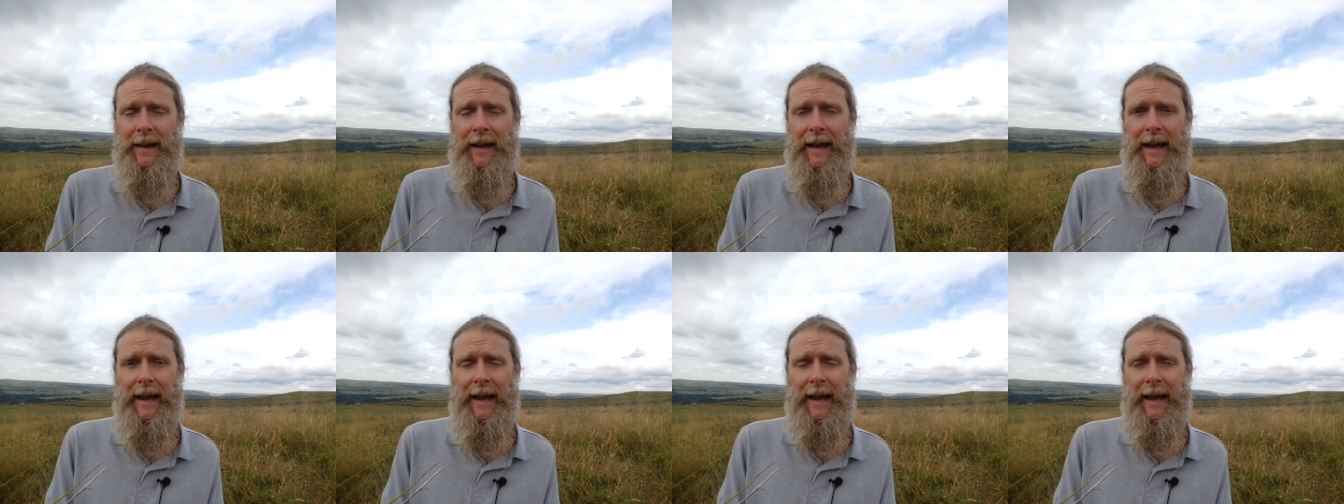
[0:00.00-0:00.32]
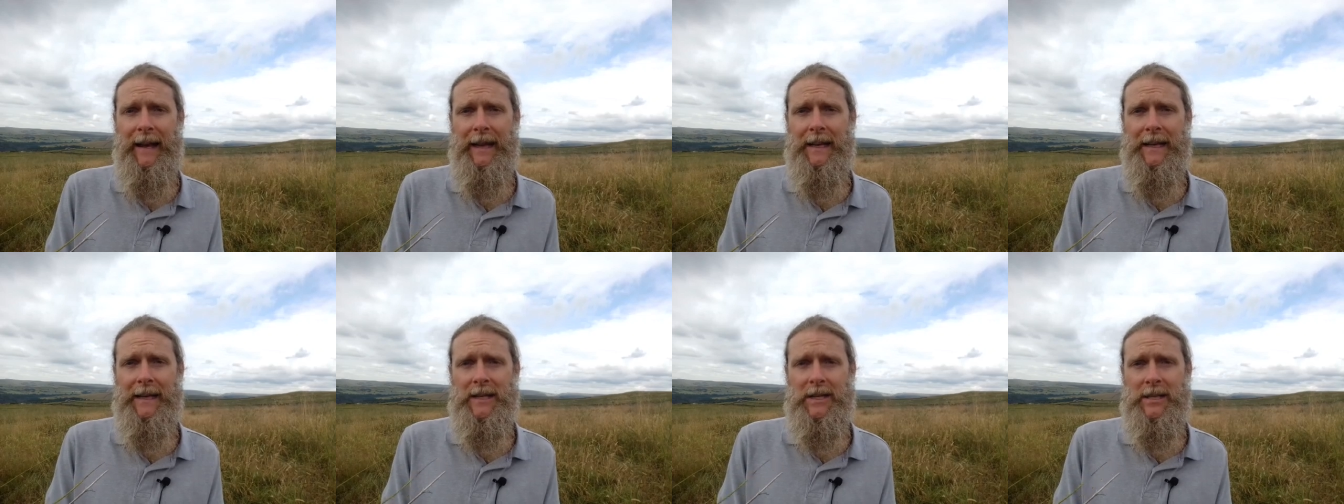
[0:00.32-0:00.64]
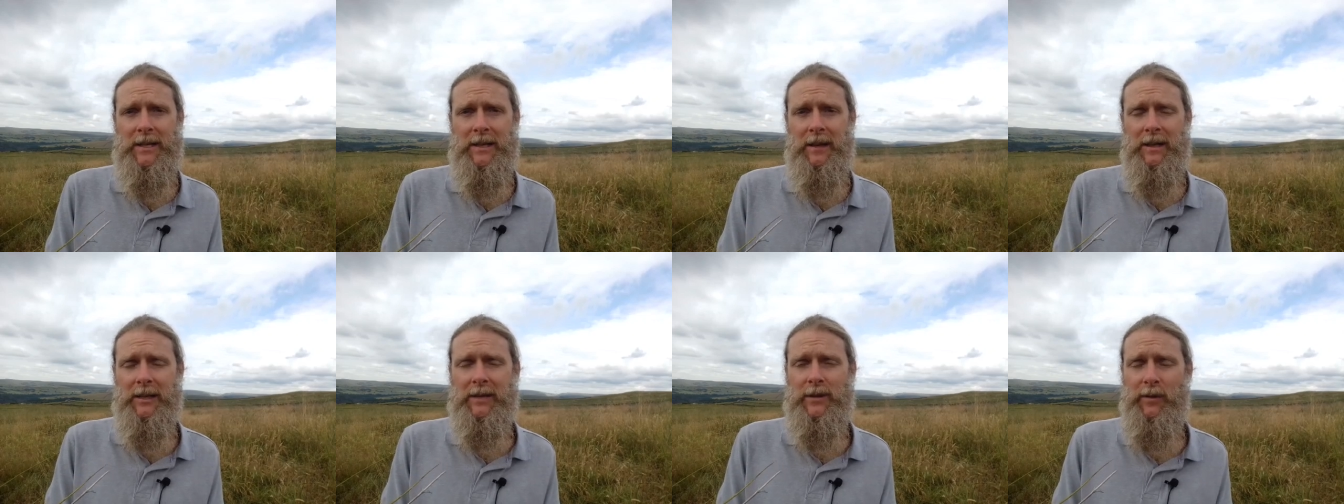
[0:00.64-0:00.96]
and
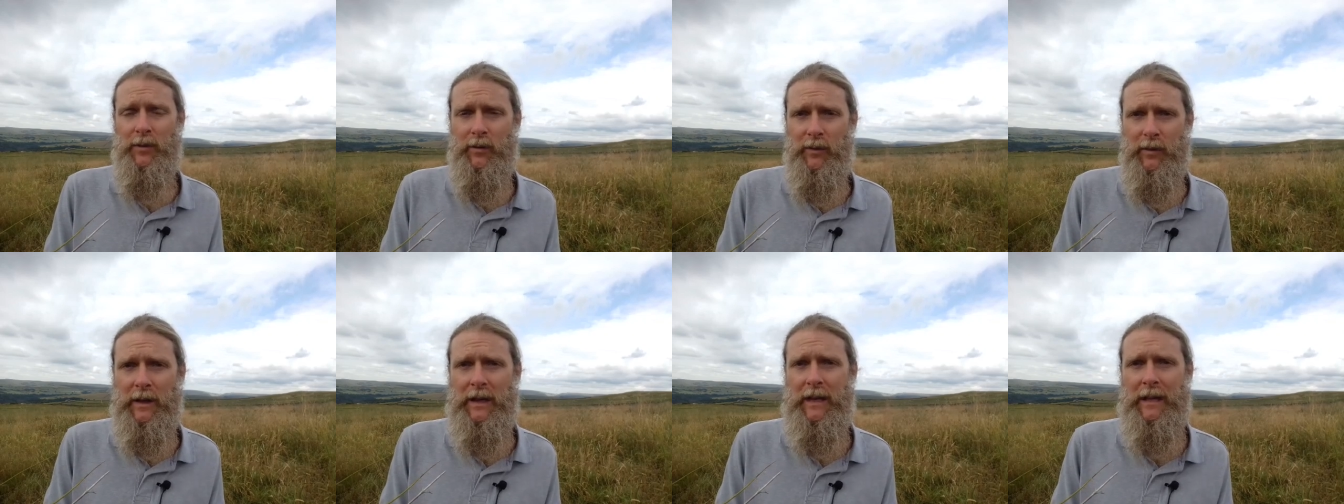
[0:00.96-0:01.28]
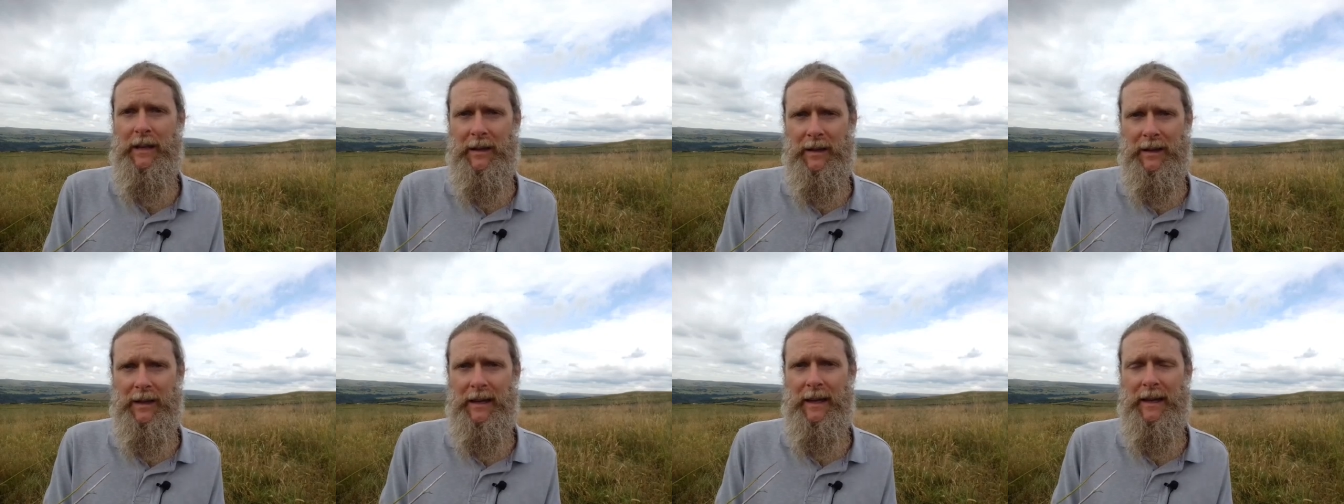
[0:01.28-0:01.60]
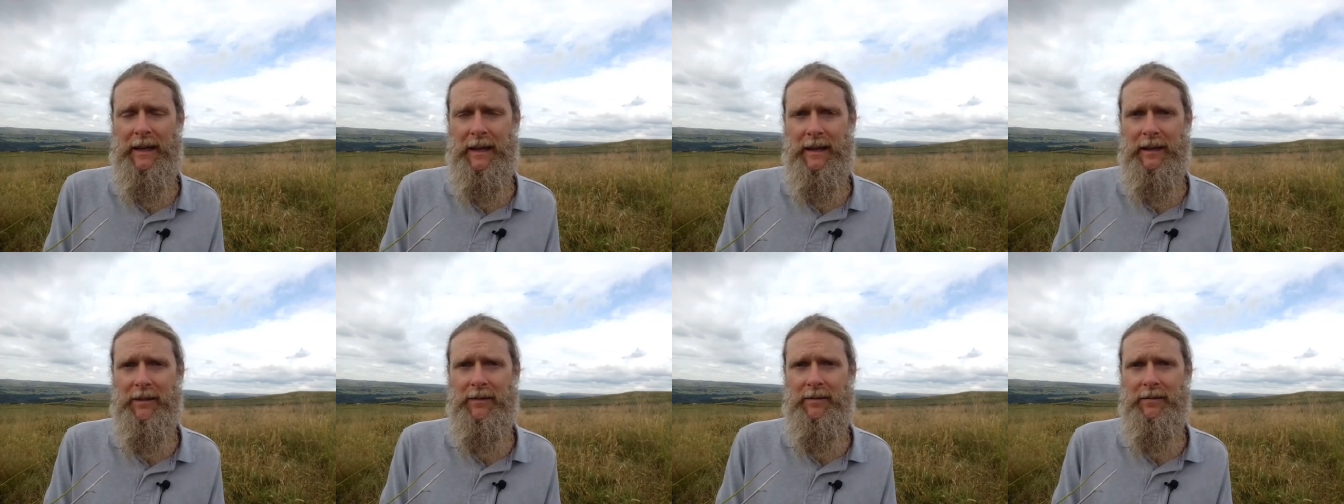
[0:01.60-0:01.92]
start to feel
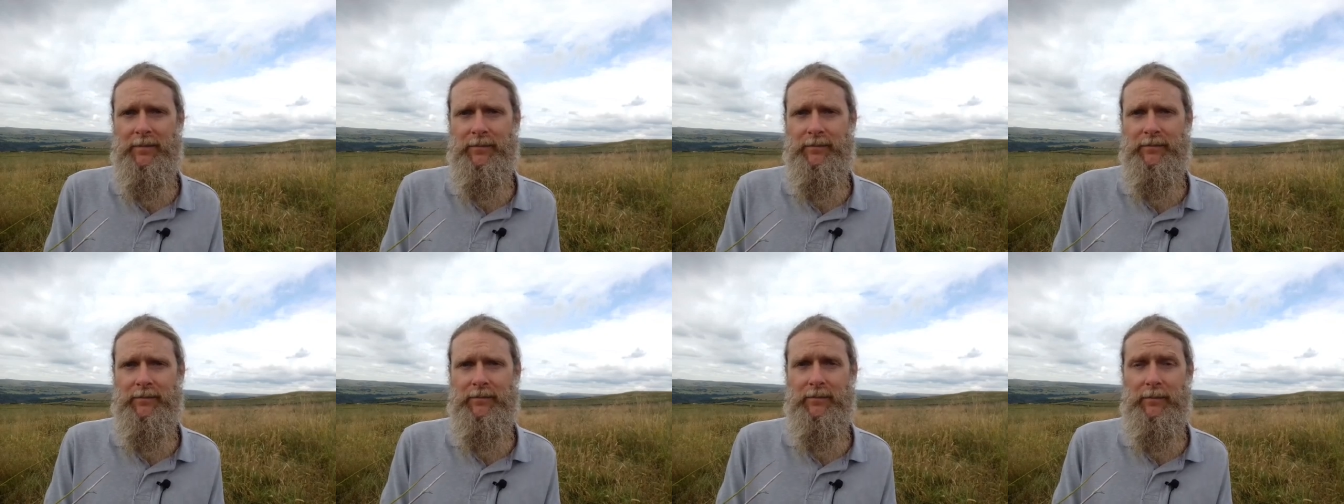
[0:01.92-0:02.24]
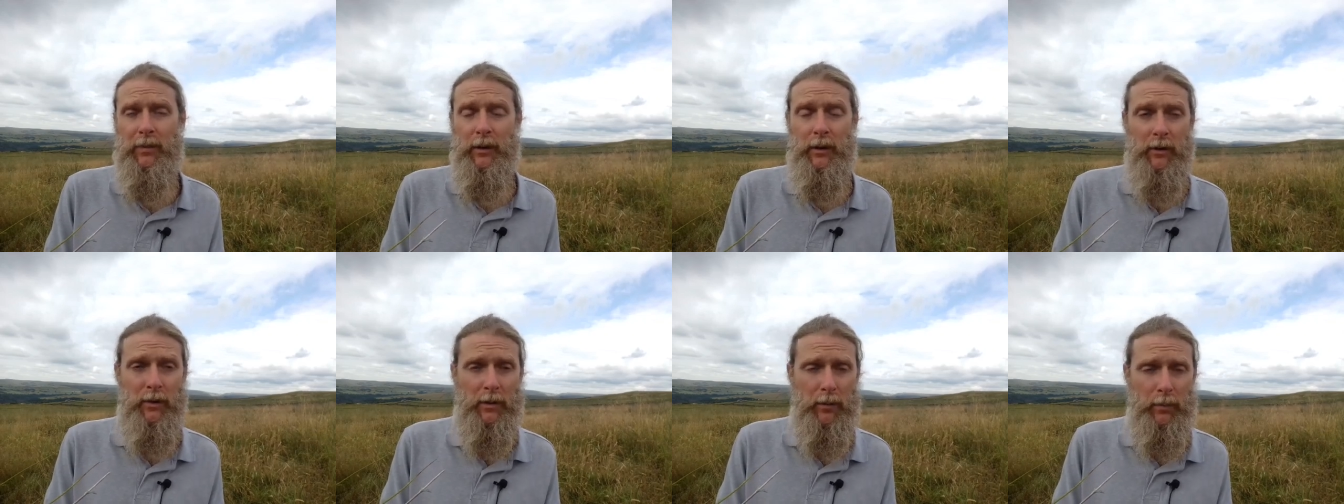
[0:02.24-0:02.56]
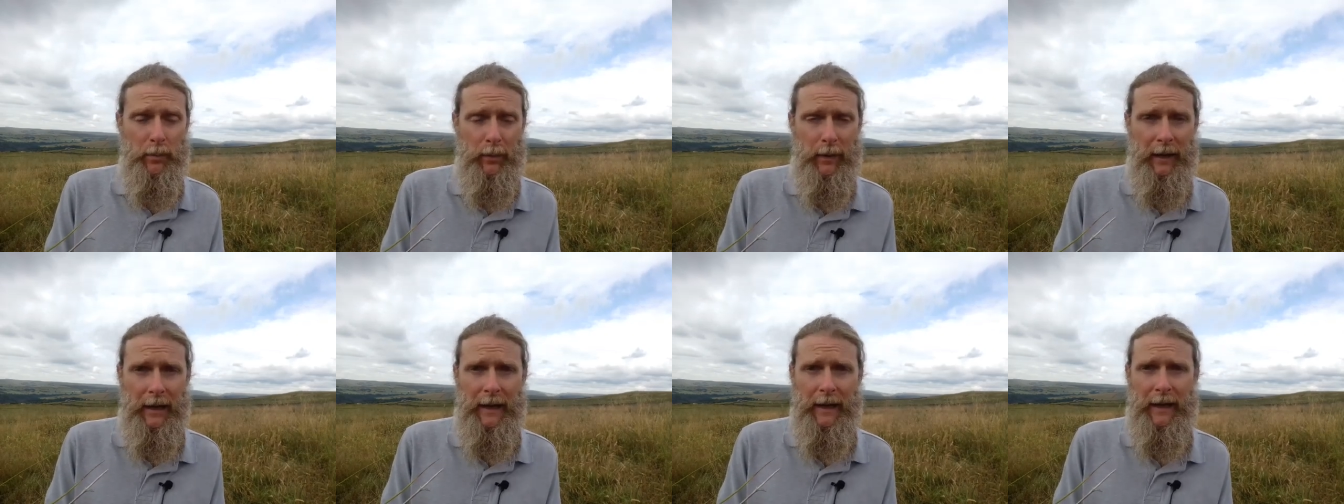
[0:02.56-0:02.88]
again, both the
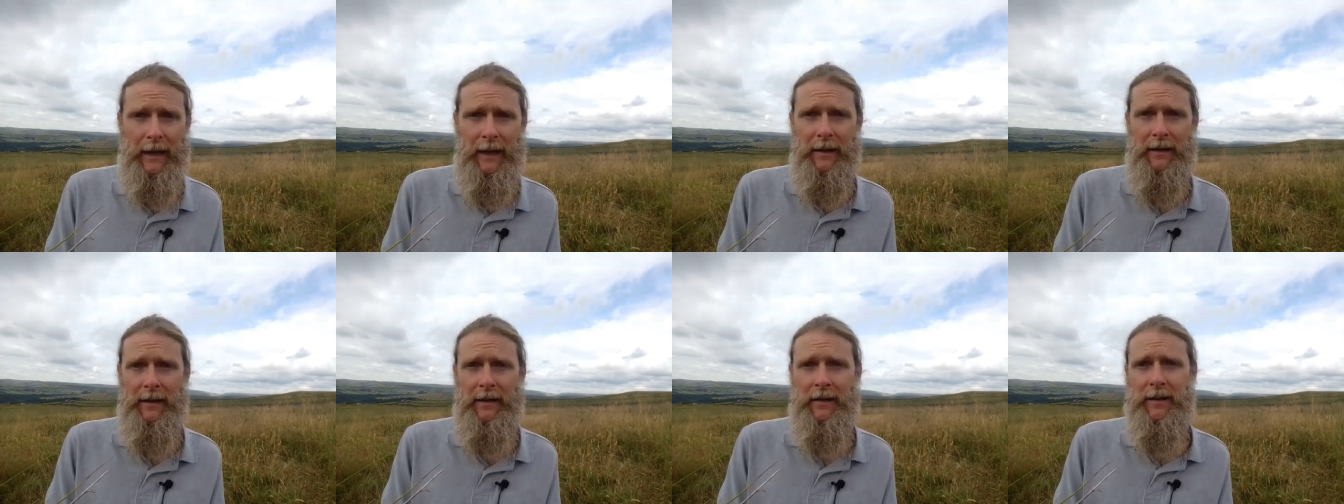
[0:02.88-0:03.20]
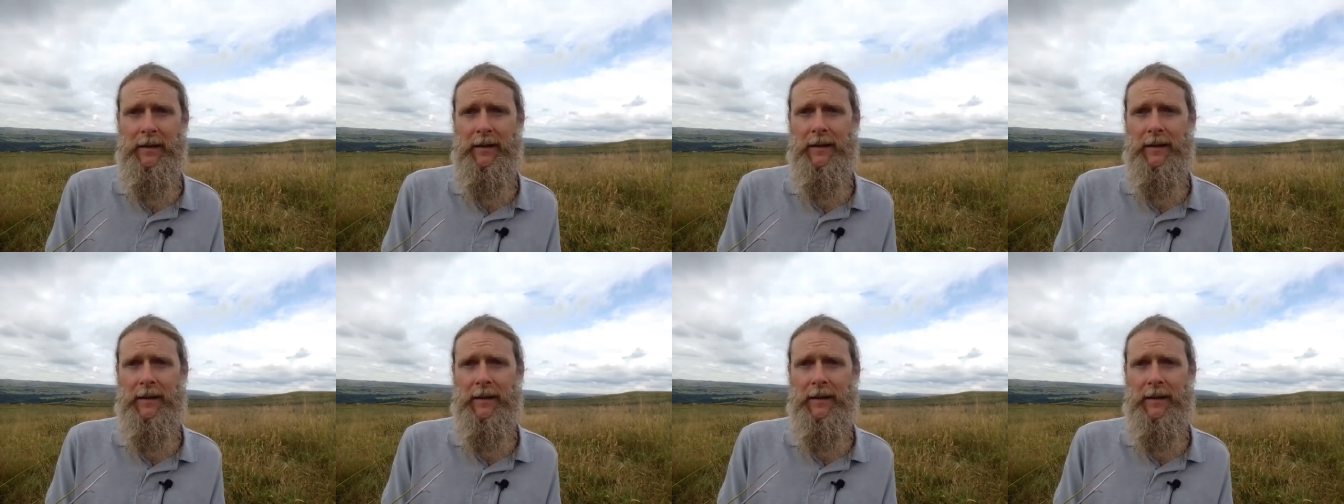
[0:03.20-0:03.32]
pain